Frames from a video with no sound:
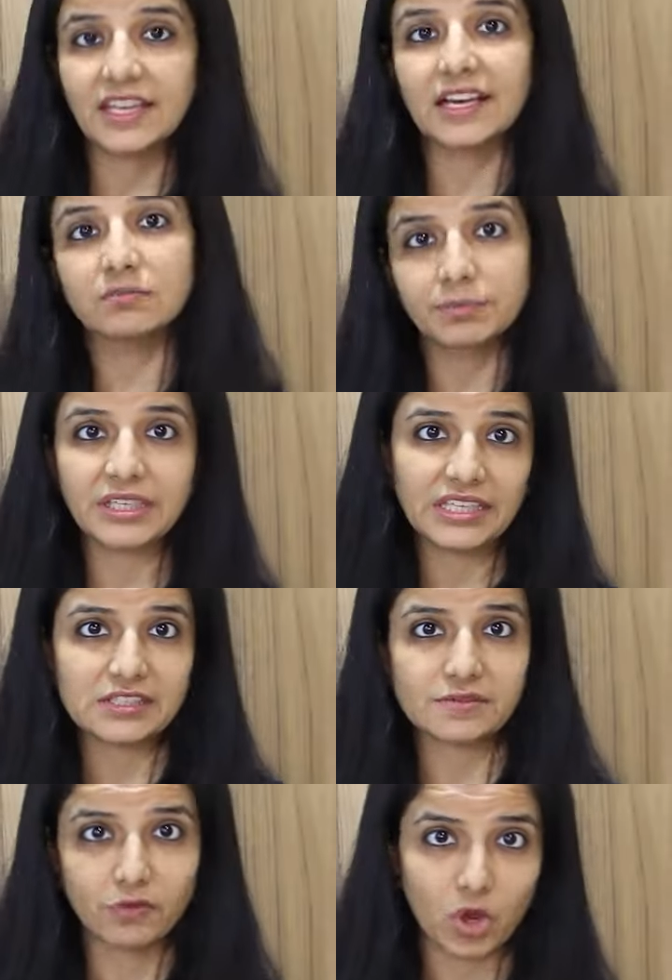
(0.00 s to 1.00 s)
the company
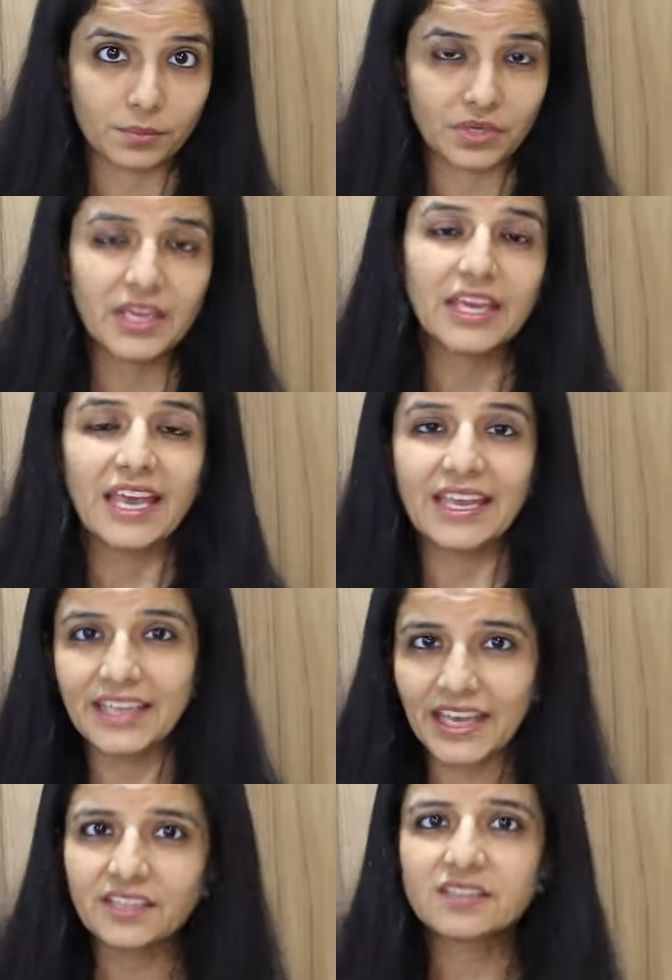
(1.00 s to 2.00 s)
is formed.
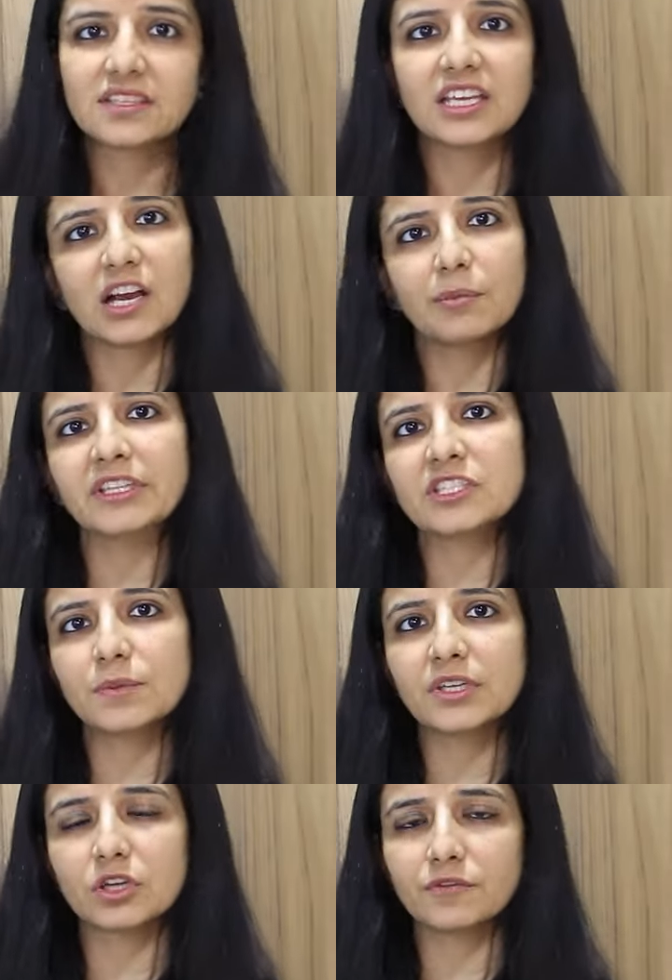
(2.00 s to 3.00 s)
And hence the
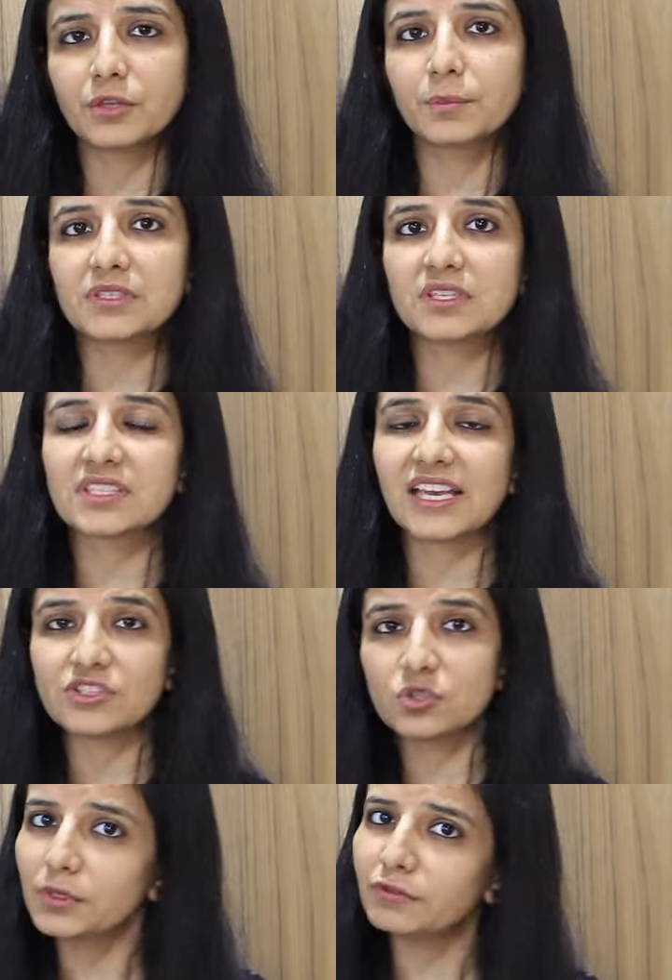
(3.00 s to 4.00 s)
commencement of the business
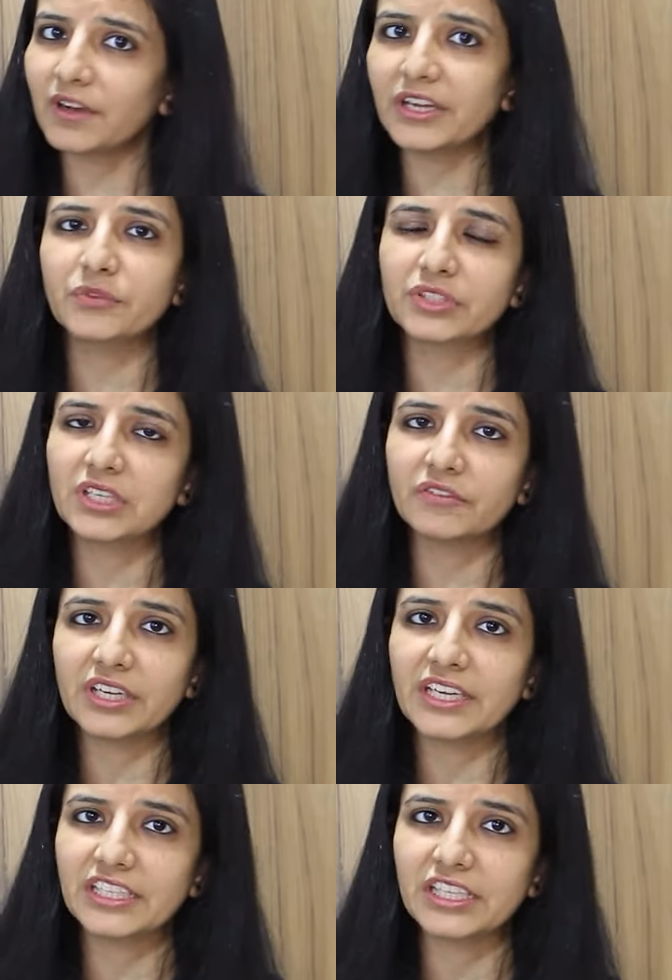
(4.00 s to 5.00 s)
has to be filed within
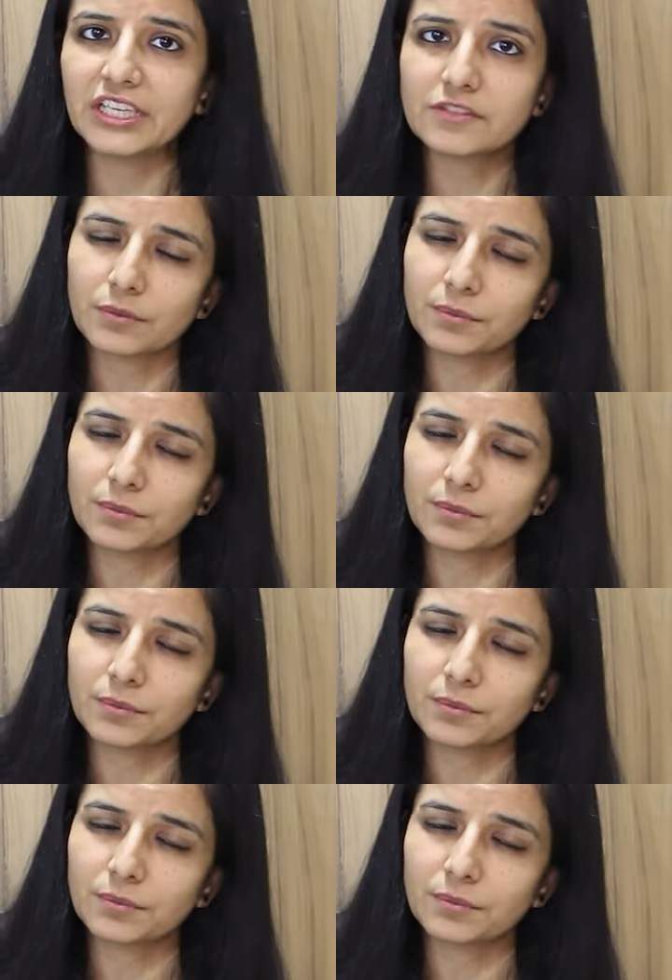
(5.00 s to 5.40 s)
180 days